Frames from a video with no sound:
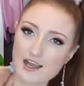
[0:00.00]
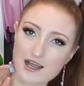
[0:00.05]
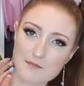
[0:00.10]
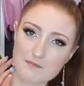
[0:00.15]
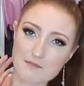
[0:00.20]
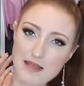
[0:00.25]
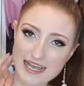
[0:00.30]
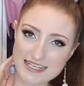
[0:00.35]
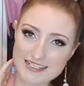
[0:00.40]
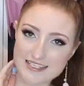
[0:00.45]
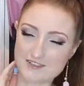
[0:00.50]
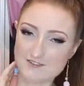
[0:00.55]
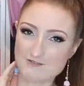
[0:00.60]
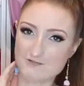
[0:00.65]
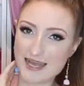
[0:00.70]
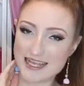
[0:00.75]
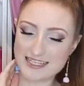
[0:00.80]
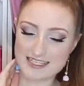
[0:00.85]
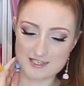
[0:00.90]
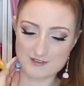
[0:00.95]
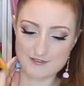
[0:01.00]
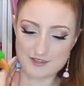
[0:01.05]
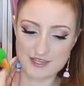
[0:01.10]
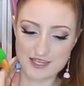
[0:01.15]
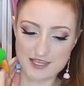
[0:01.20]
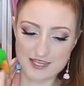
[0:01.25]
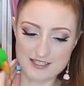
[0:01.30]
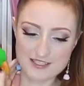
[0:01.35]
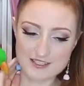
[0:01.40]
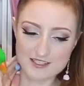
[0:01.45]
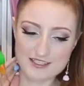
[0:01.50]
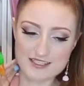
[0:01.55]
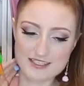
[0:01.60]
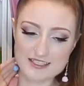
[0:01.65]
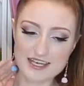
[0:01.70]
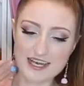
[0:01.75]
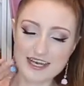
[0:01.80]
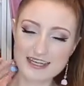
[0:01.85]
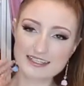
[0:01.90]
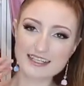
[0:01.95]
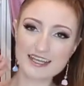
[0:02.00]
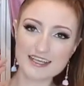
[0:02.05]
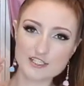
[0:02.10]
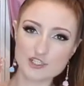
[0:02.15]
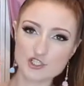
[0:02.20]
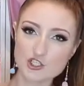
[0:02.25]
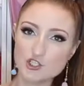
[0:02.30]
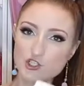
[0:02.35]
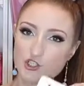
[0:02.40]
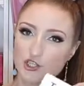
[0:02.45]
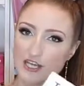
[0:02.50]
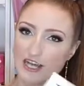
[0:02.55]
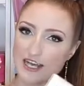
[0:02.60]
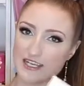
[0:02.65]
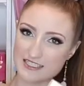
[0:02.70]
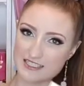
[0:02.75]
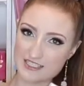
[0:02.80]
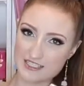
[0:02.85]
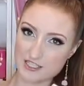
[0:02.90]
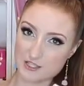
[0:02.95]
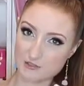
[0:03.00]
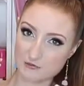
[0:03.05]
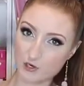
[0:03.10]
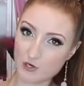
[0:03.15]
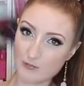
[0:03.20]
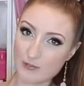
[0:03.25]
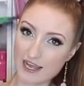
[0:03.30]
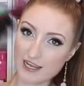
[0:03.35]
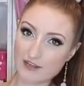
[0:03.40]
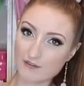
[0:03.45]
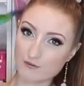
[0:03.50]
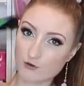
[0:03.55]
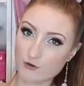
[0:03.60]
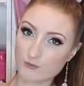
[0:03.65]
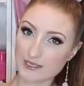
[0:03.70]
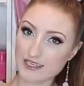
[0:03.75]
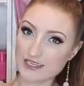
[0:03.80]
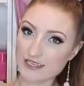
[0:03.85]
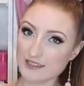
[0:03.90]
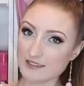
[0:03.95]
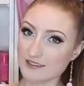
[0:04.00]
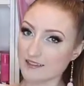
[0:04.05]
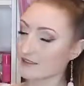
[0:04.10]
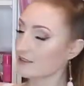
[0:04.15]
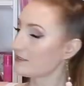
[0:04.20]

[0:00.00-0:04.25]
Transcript: a massive, massive thing. So this is kind of like a 2000s throwback for me.